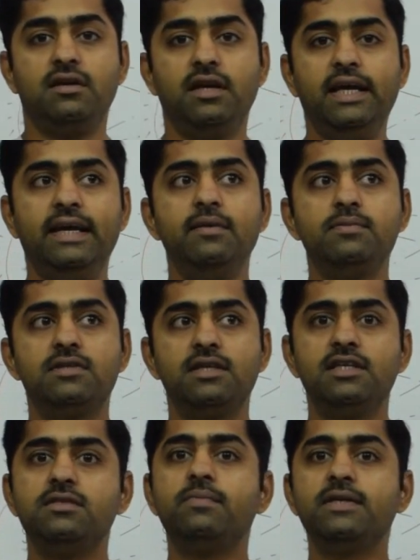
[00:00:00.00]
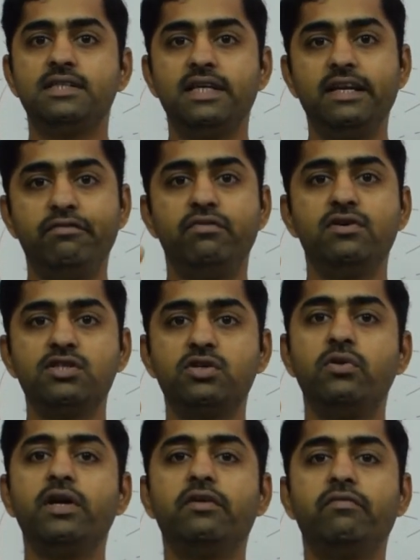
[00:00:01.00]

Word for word: eclipse is basically first contact,